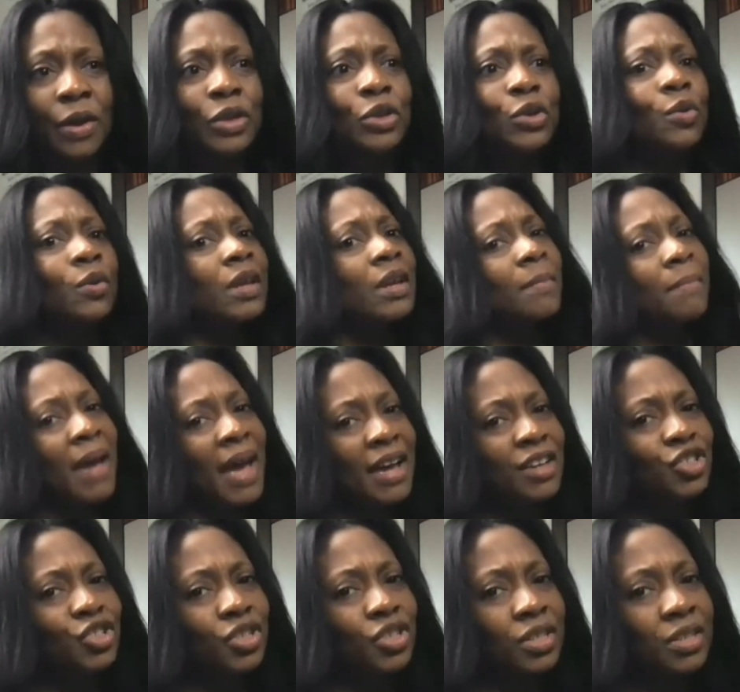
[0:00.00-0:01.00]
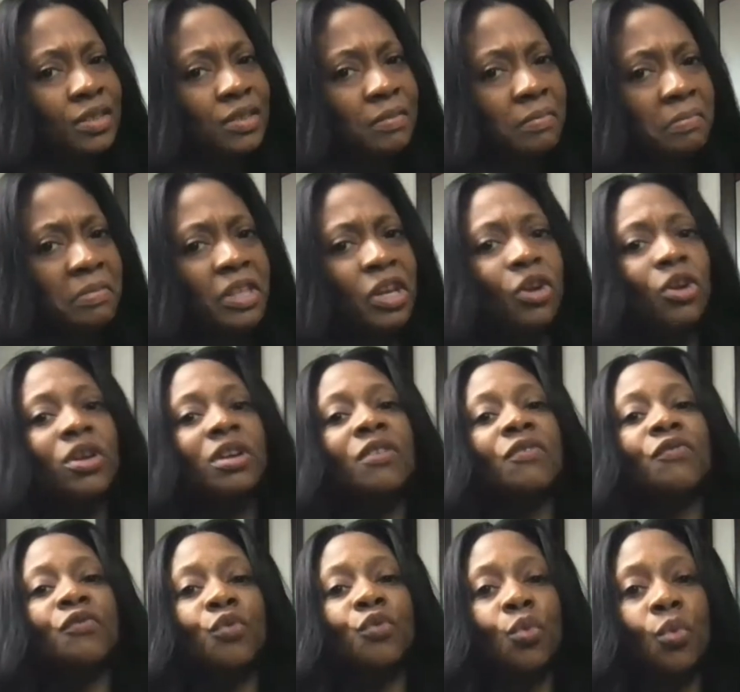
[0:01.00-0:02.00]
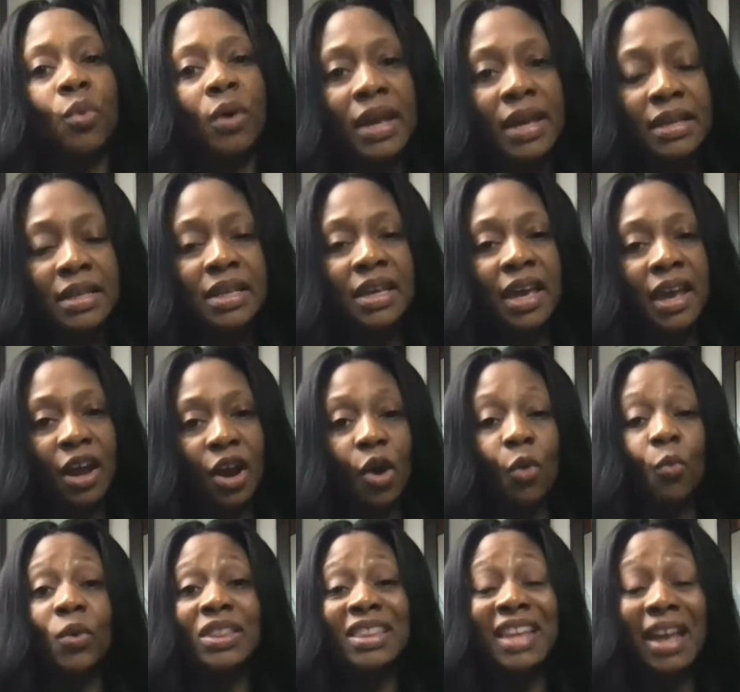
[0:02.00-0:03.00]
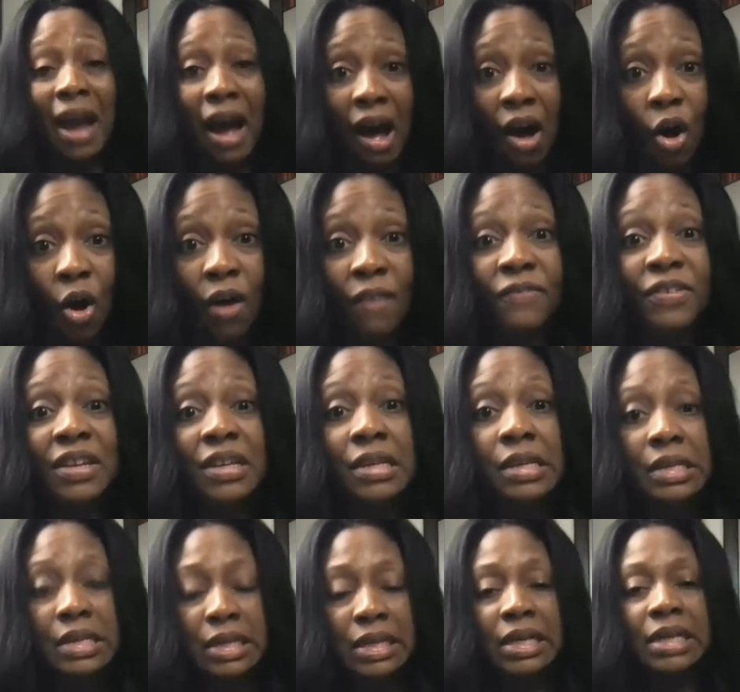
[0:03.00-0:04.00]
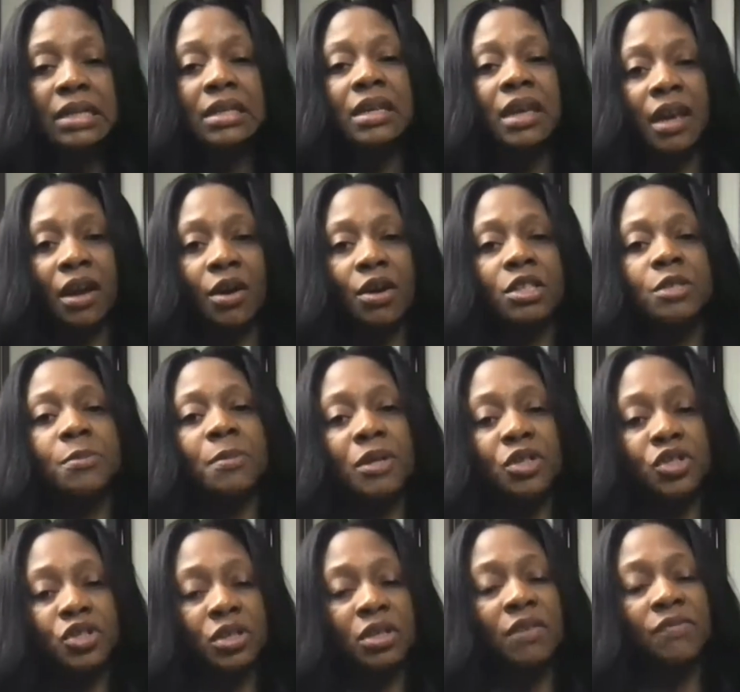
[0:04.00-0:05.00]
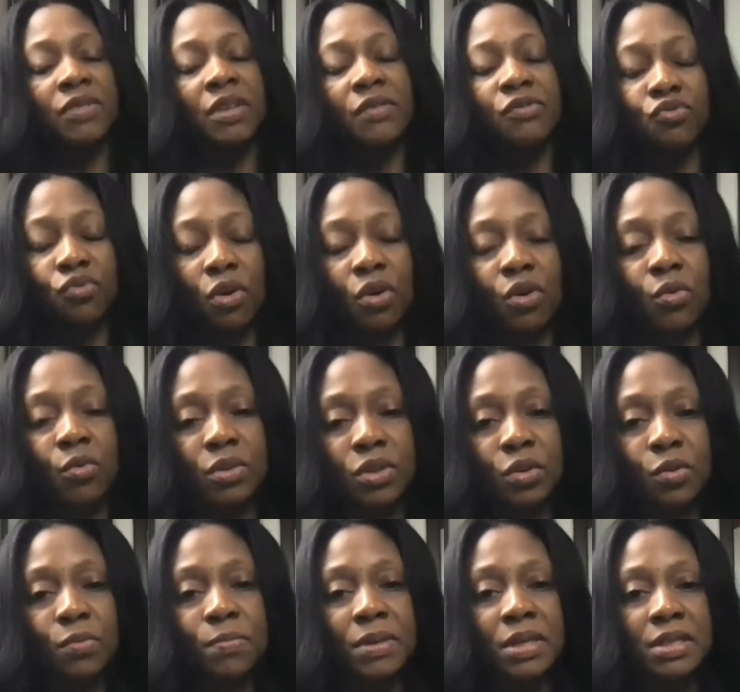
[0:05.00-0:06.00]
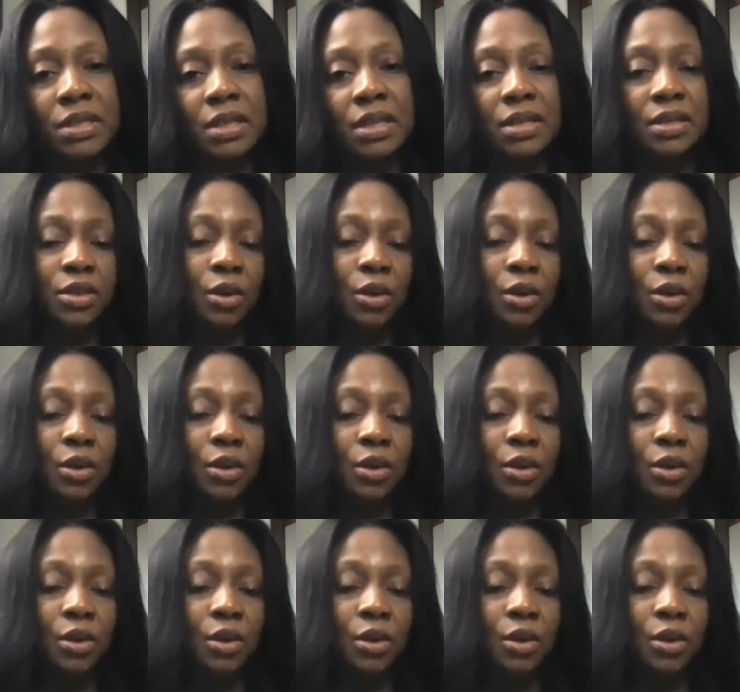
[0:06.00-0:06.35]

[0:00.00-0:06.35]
you can imagine they're going to avoid care when they often need care, especially if they've struggled with obesity.